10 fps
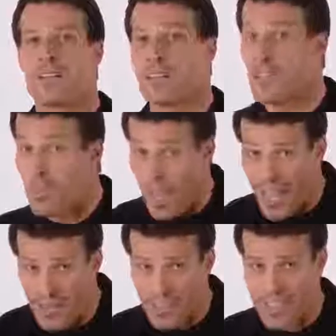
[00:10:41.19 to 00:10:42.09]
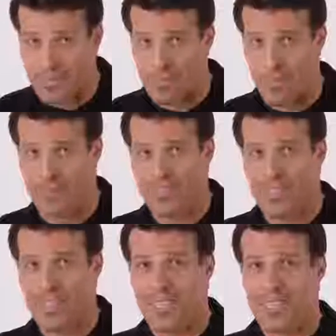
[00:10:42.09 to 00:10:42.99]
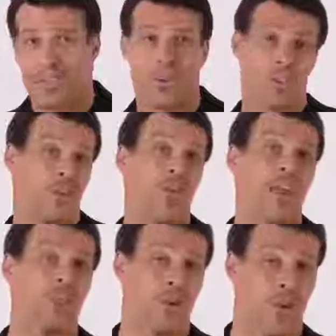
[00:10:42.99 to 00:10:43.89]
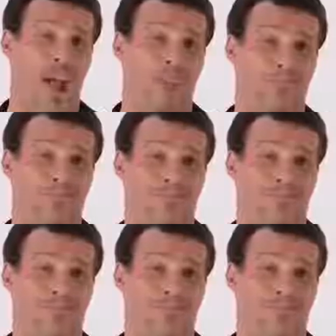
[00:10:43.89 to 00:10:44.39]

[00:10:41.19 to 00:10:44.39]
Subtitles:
There's the pain of discipline, or there's the pain of regret.